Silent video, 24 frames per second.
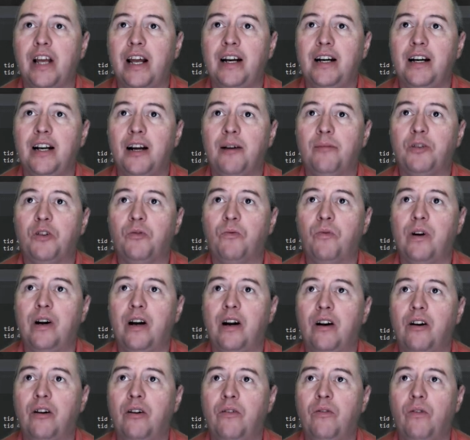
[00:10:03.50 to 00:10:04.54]
it up to
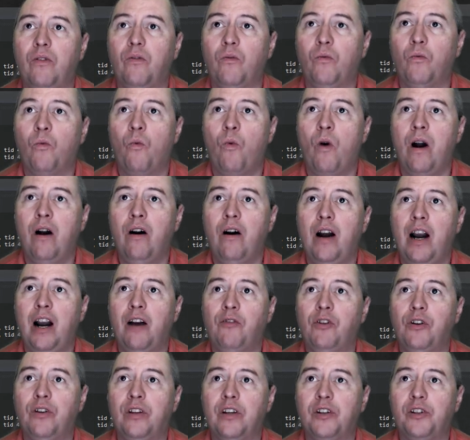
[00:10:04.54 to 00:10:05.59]
where
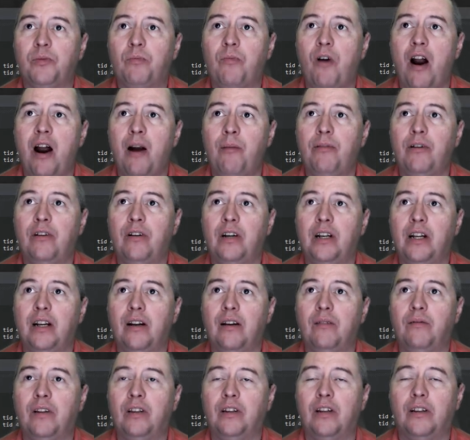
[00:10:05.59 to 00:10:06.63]
wherever this
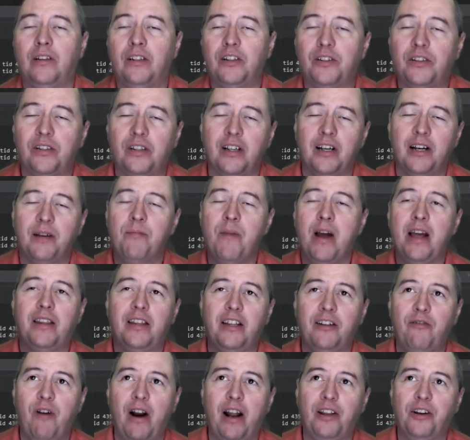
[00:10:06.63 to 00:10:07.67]

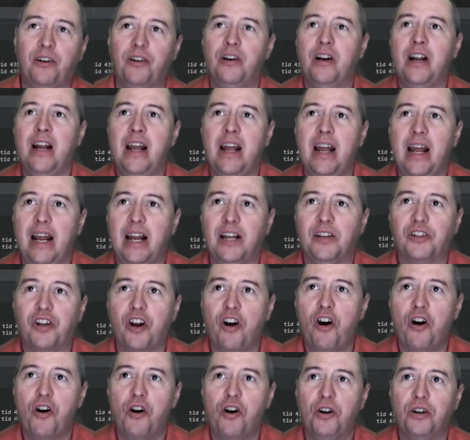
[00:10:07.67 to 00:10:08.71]
method rather is
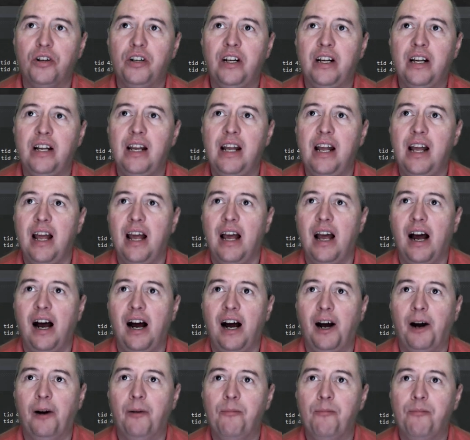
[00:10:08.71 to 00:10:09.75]
called,
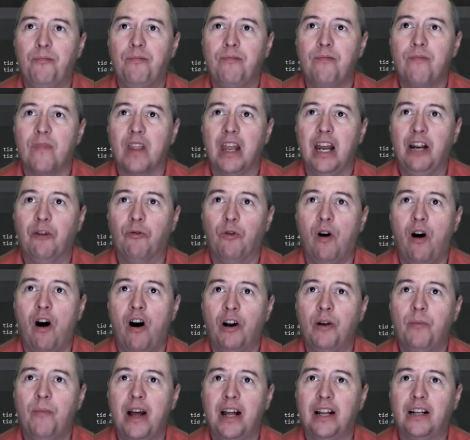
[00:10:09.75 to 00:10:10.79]
it will
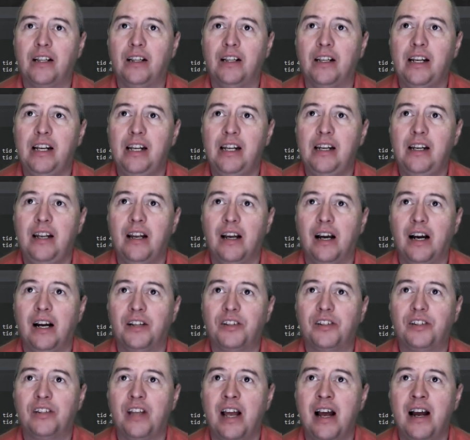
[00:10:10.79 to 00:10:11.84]
automatically
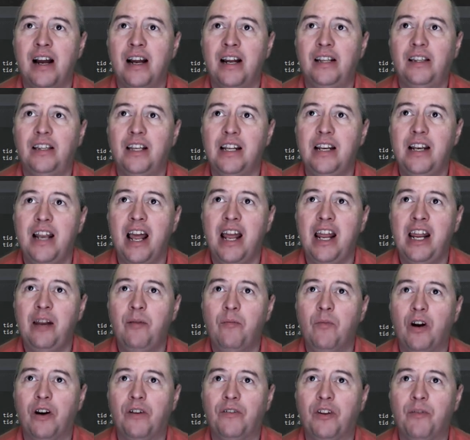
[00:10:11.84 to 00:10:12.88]
assign the
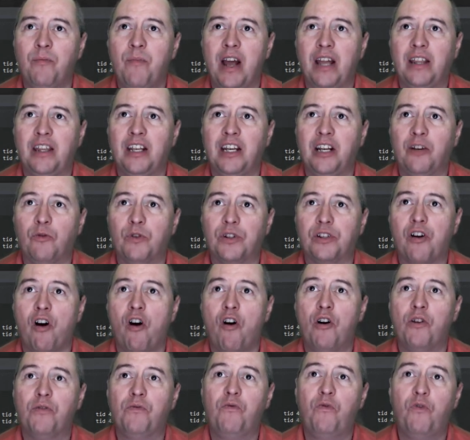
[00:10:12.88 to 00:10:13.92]
name of the method it was
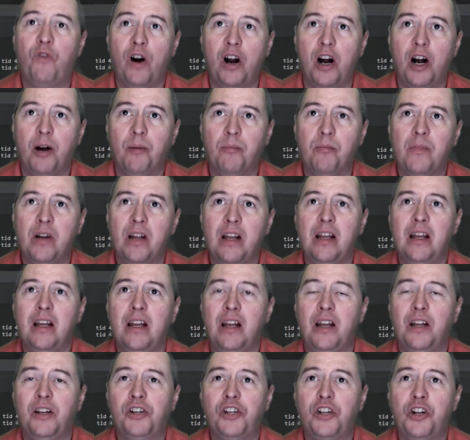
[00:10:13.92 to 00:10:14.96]
called from
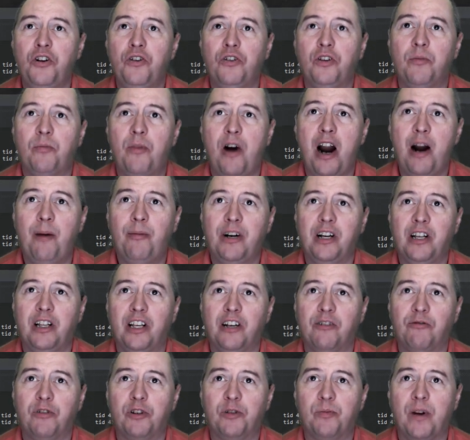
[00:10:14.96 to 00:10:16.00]
to the property
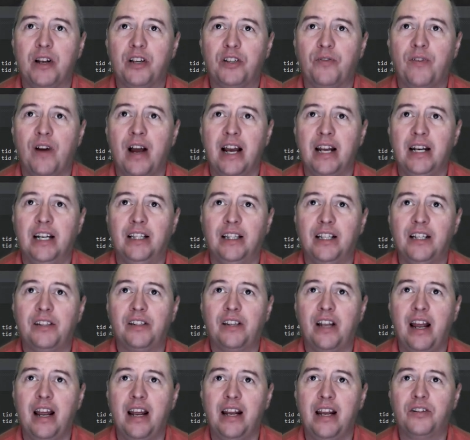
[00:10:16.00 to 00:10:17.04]
that we're specifying, in this
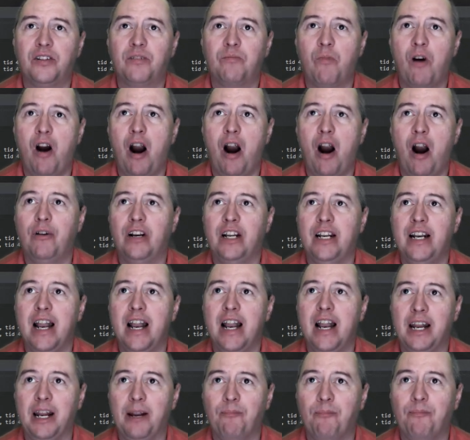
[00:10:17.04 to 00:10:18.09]
case property
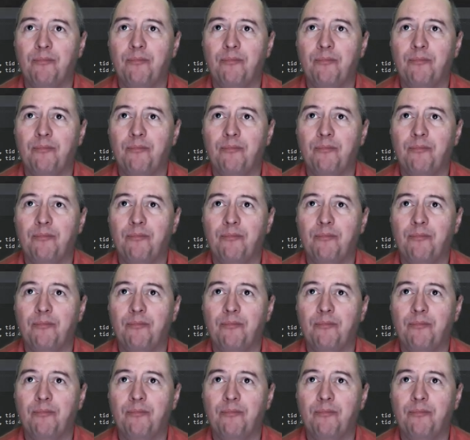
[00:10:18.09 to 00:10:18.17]
name.